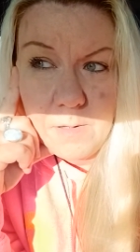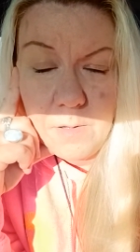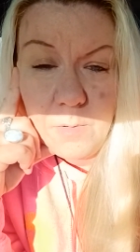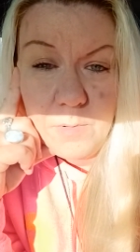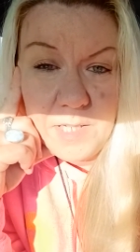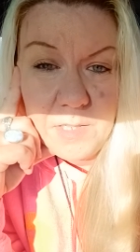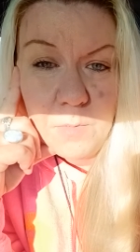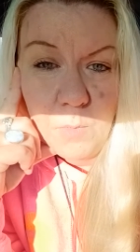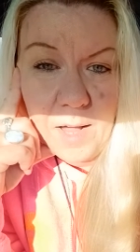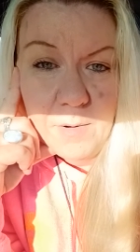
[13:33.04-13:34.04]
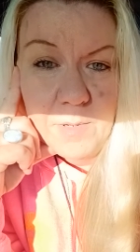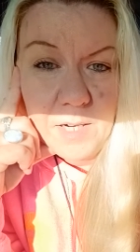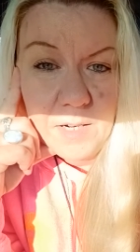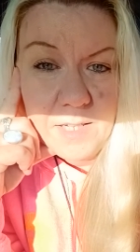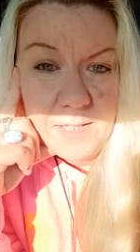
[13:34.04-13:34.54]
the reason why we
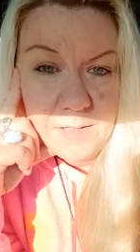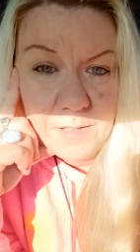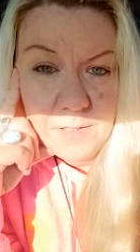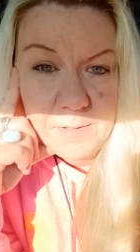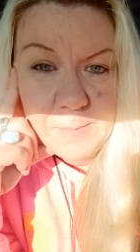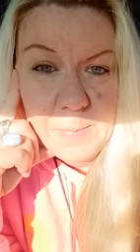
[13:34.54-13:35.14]
are here.